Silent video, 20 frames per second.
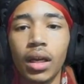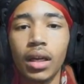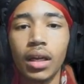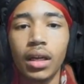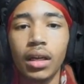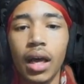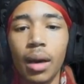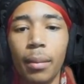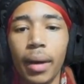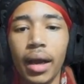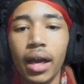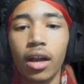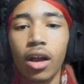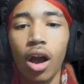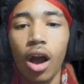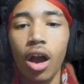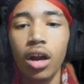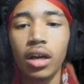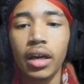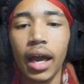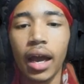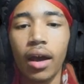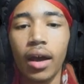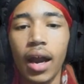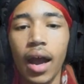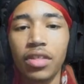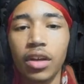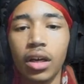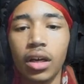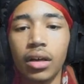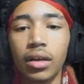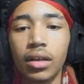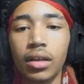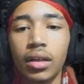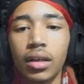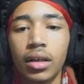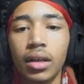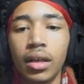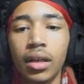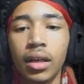let my guard down after
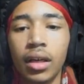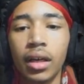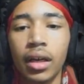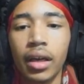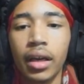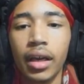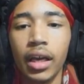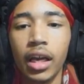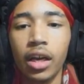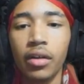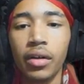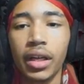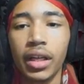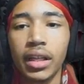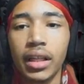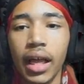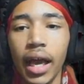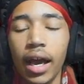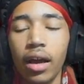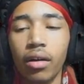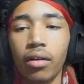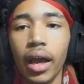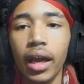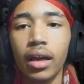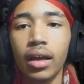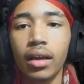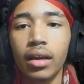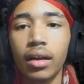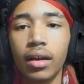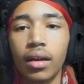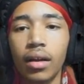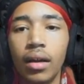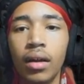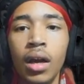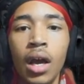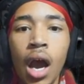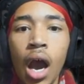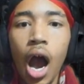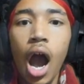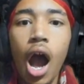hearing that, right?
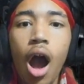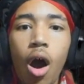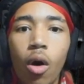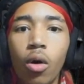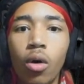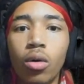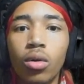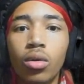Oh!